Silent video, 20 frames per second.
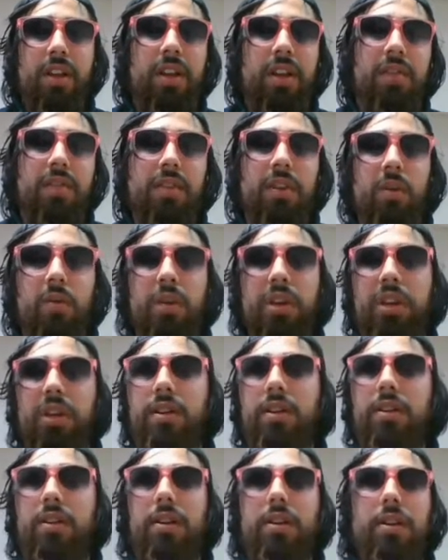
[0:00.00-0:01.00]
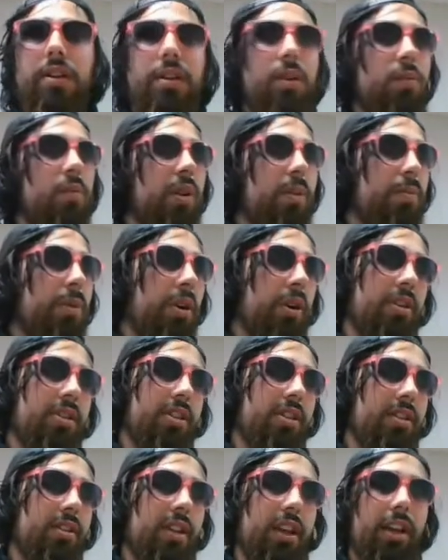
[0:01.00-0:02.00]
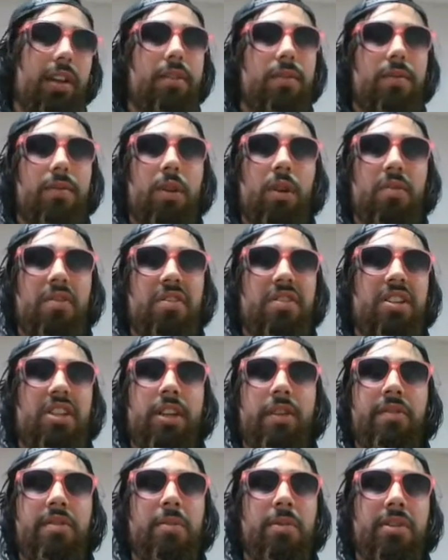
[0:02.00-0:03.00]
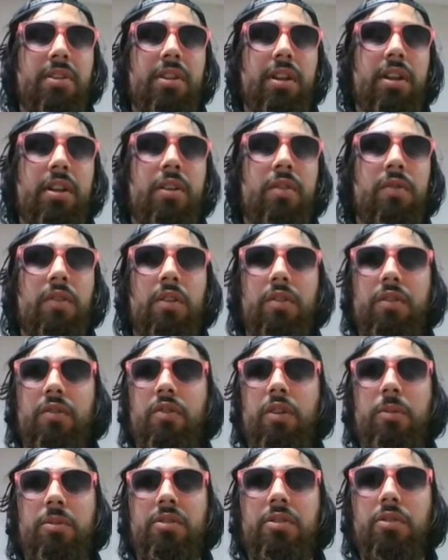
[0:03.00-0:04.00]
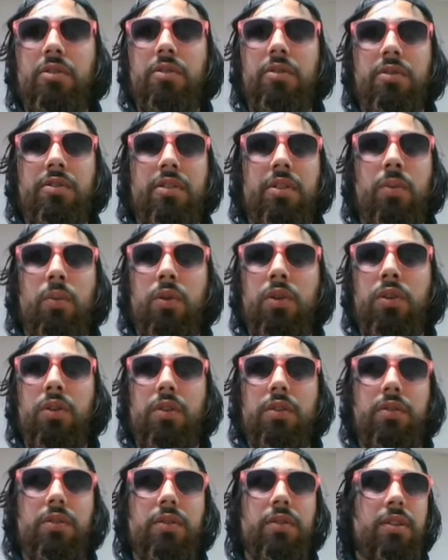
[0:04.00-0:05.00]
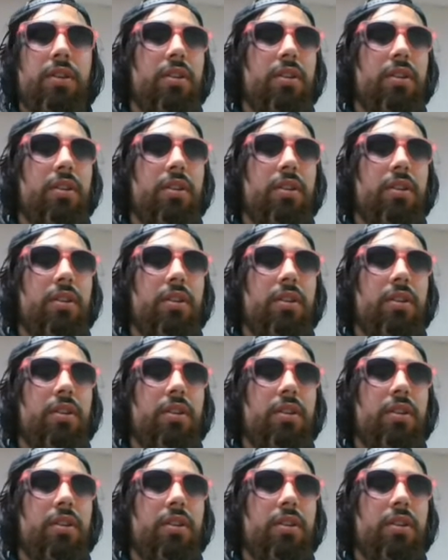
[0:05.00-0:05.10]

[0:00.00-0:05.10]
Even though we purchase like over 70% of all the pharmaceuticals in the world,